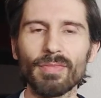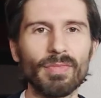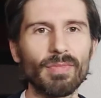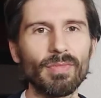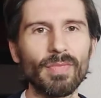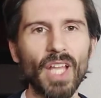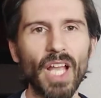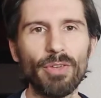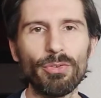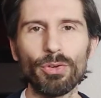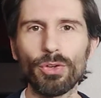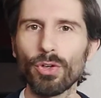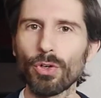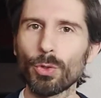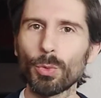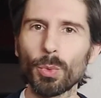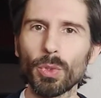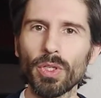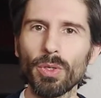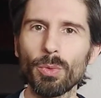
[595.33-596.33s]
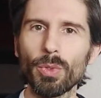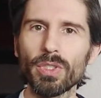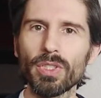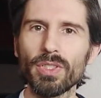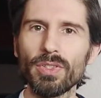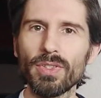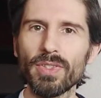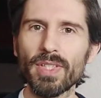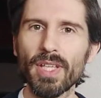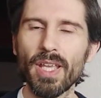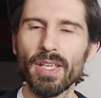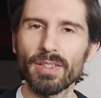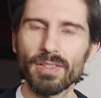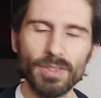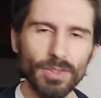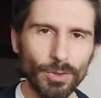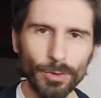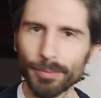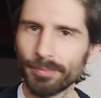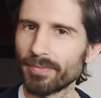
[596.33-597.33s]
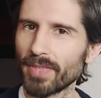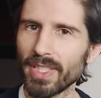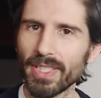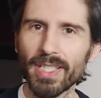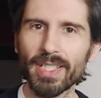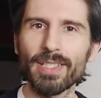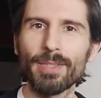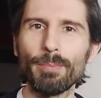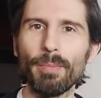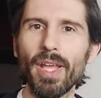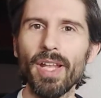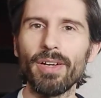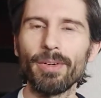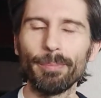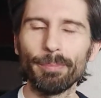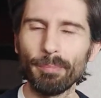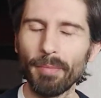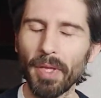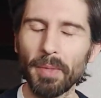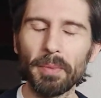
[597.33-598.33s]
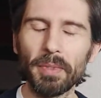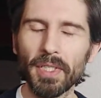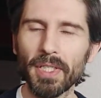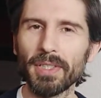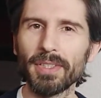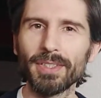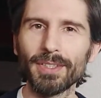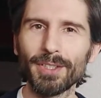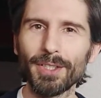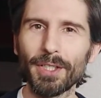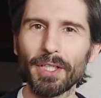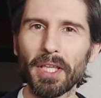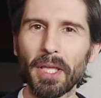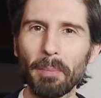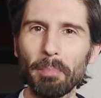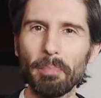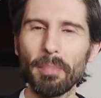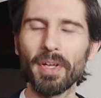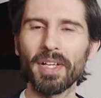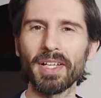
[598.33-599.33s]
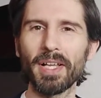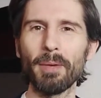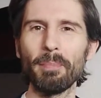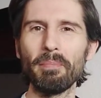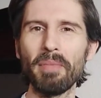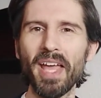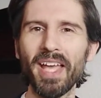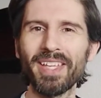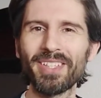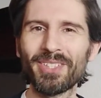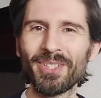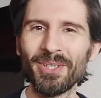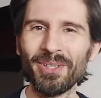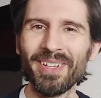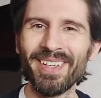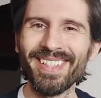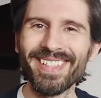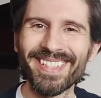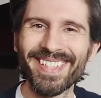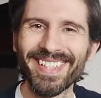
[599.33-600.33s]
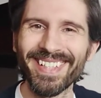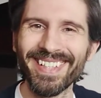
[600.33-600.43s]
I forgot what I wanted to say, so it doesn't matter. Maybe I'll come back to it.